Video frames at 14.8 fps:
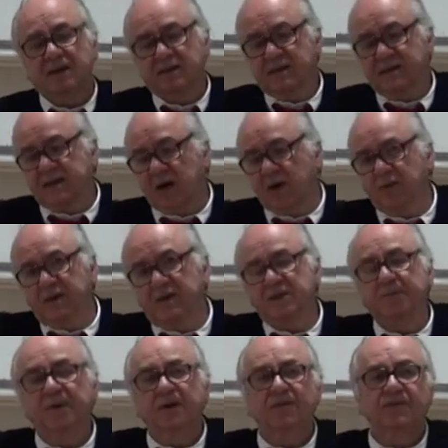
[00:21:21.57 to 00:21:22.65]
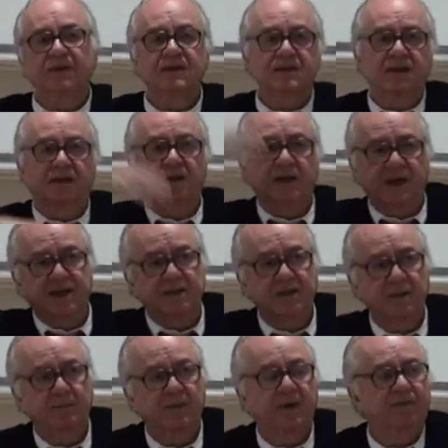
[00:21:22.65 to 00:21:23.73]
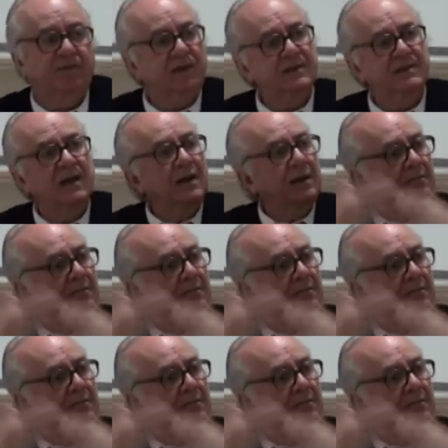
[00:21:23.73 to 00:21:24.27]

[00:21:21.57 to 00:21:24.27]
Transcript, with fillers: and the Southeast peripheries, and the Eastern peripheries.